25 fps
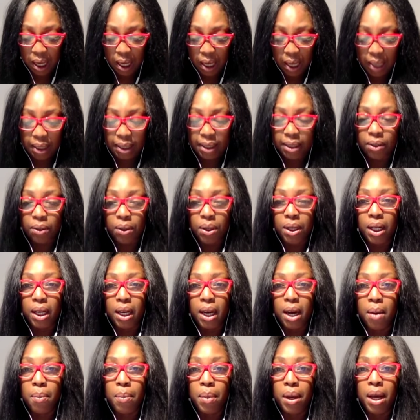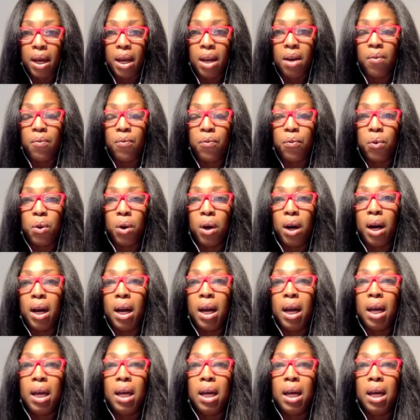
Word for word: is going to come in for